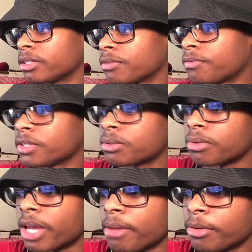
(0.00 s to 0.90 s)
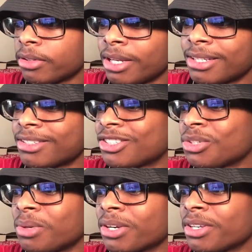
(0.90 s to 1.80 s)
is Physical Gamer.
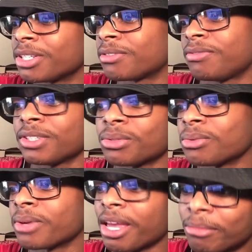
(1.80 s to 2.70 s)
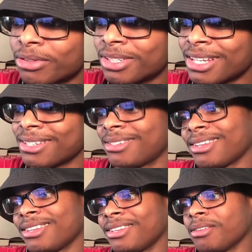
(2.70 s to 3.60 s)
His Twitter is Physical Gamers.
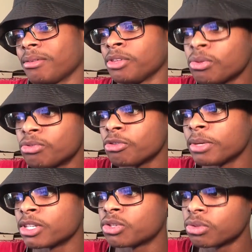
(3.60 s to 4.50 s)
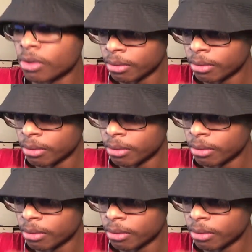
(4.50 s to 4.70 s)
His YouTube is